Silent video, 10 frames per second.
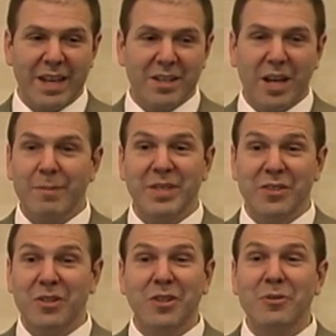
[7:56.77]
comes as
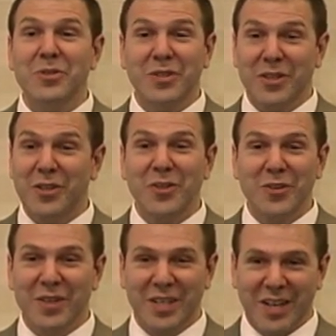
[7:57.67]
close to
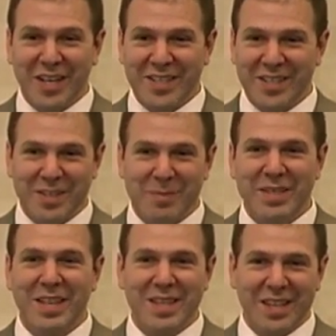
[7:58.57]
curing autism
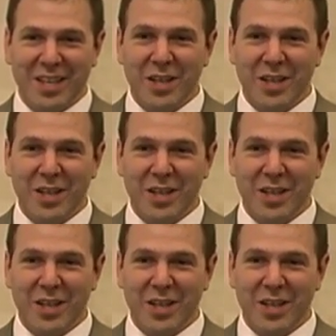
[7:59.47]
as I think